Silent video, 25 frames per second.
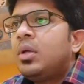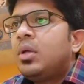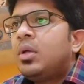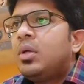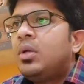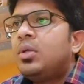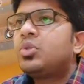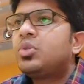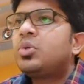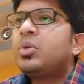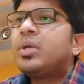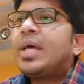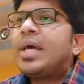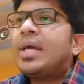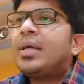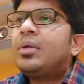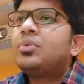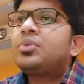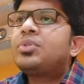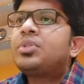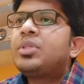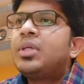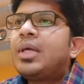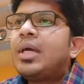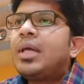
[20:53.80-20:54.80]
So
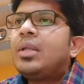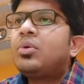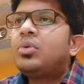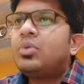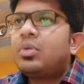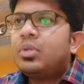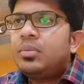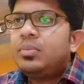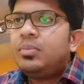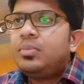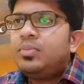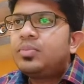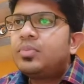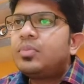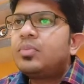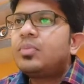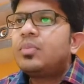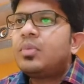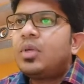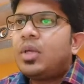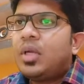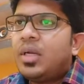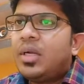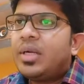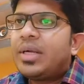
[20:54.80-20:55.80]
diagnostic algorithm
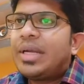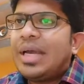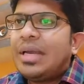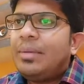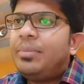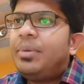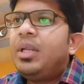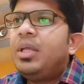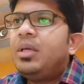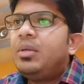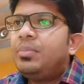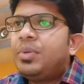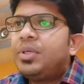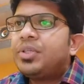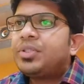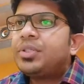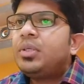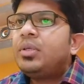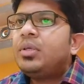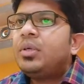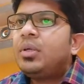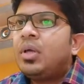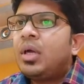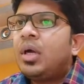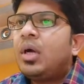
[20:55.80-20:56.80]
in a diabetic
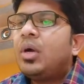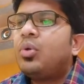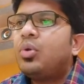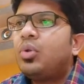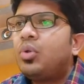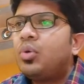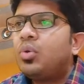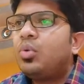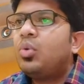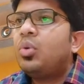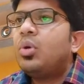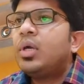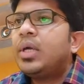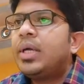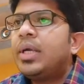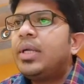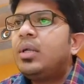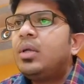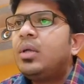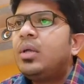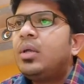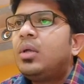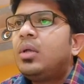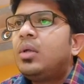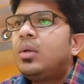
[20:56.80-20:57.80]
patient, how do you go
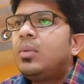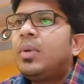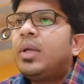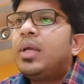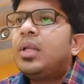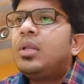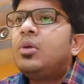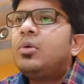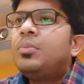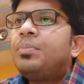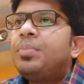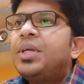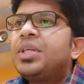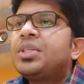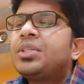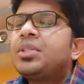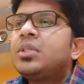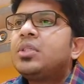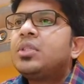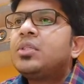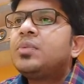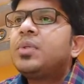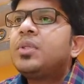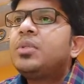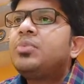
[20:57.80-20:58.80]
ahead? Well, your
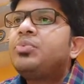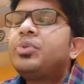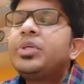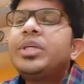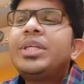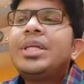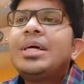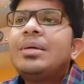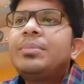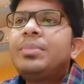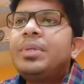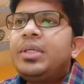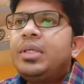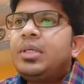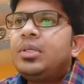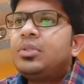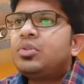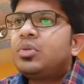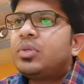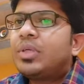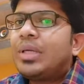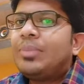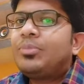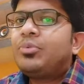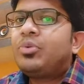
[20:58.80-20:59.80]
patients with pre-diabetes
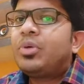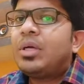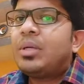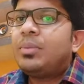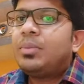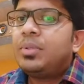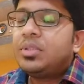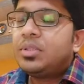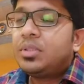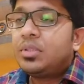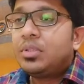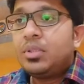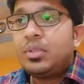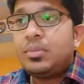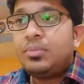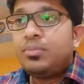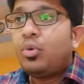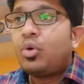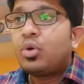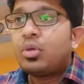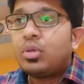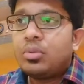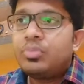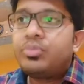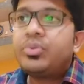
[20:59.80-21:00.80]
or type 2 diabetes, this is
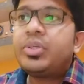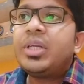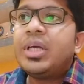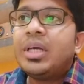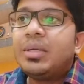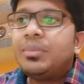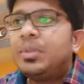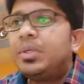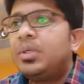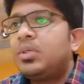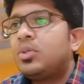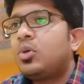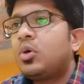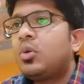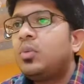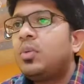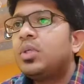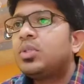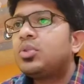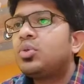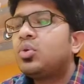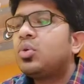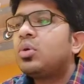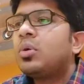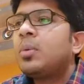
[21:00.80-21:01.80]
important, pre-diabetes.
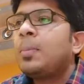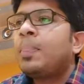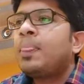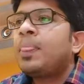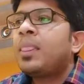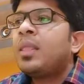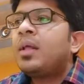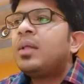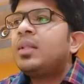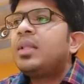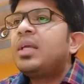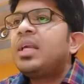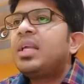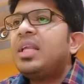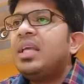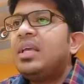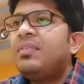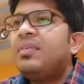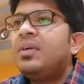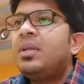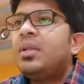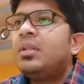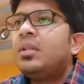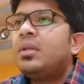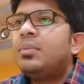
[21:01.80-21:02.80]
Always note that
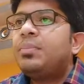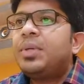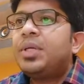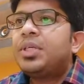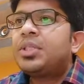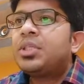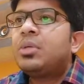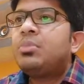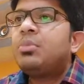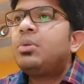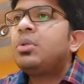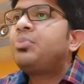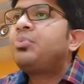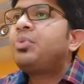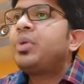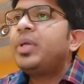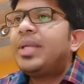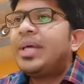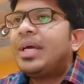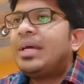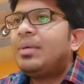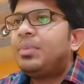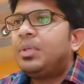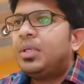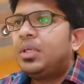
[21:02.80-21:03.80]
even in the patient with
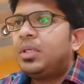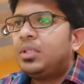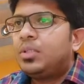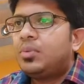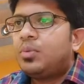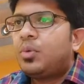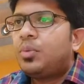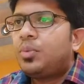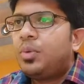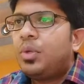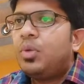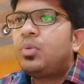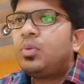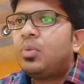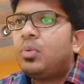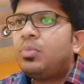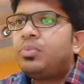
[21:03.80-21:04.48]
pre-diabetes, what we know